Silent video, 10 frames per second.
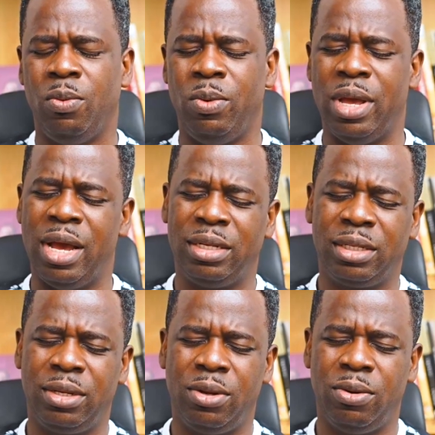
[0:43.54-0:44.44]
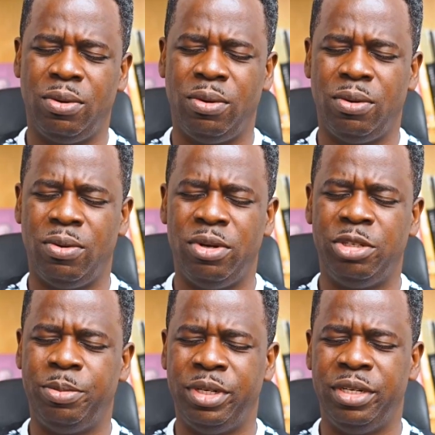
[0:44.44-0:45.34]
We ask, Holy
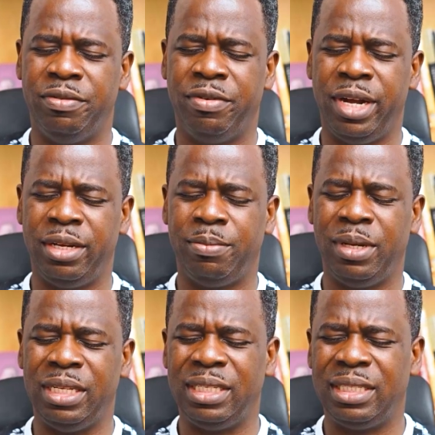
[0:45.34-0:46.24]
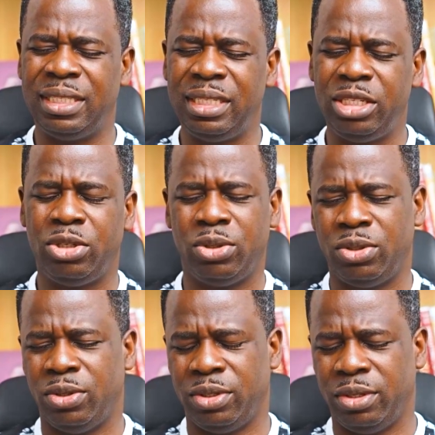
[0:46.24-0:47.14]
Spirit Divine, please teach
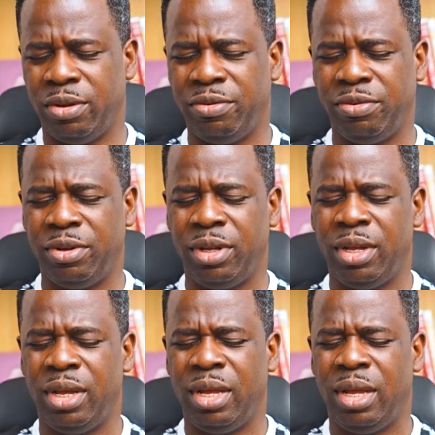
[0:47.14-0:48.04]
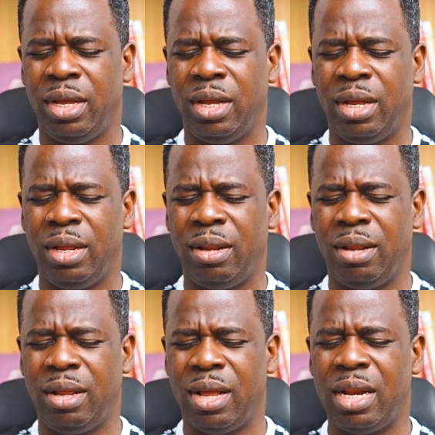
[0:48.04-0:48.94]
us yourself.
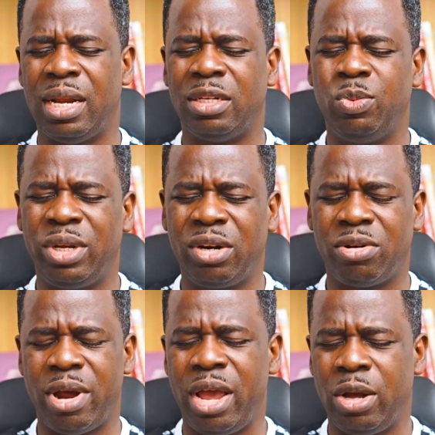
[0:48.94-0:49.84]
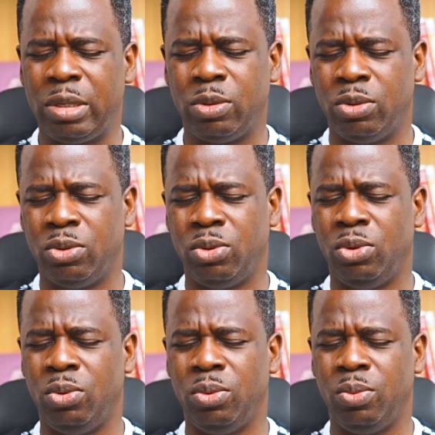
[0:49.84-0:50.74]
And as we cry out unto
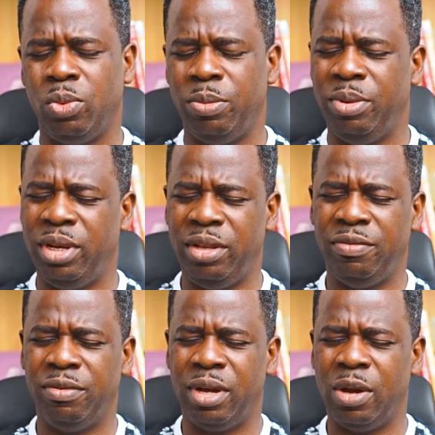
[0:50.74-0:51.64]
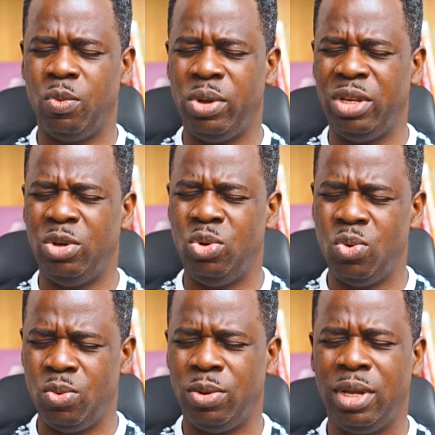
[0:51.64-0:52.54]
you, we believe and we
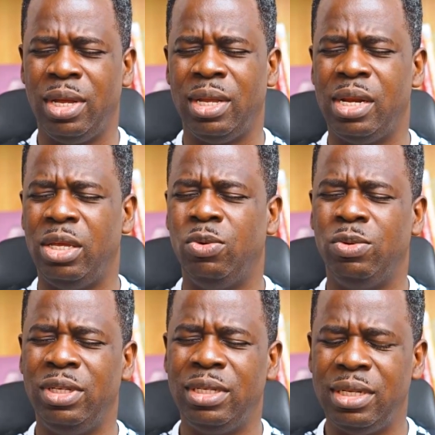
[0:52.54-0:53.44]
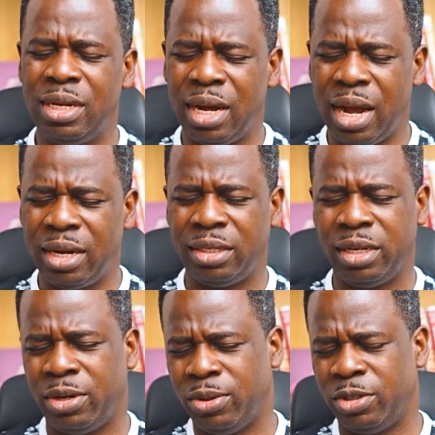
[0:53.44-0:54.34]
know that you would indeed
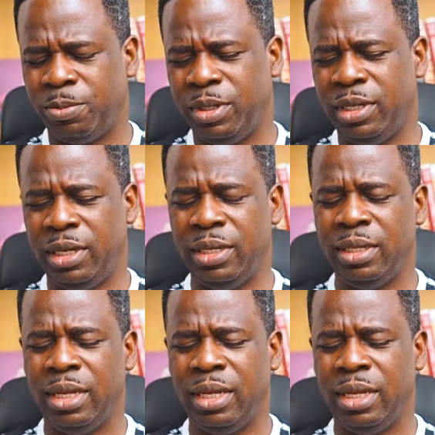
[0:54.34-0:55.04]
answer us speedily.